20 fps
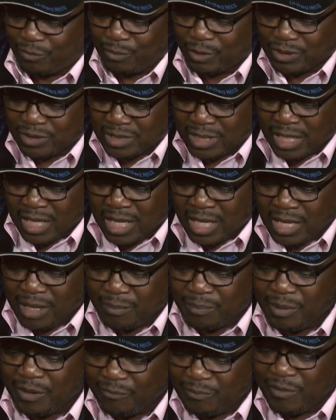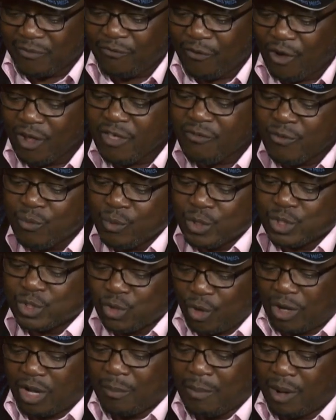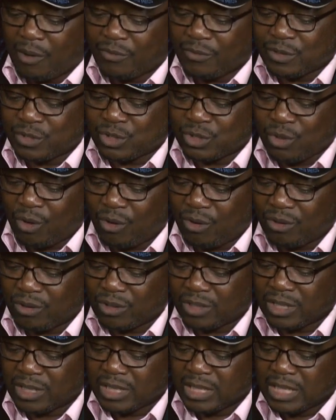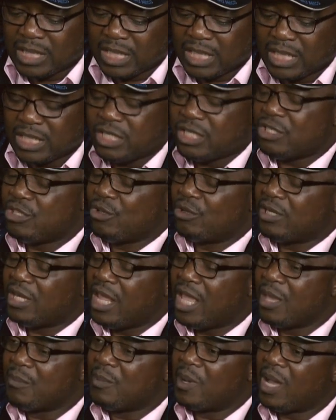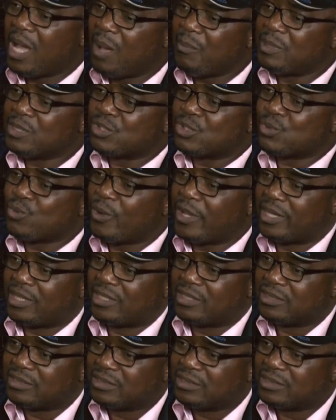But before even we talk about the song, your name, Herman Suede.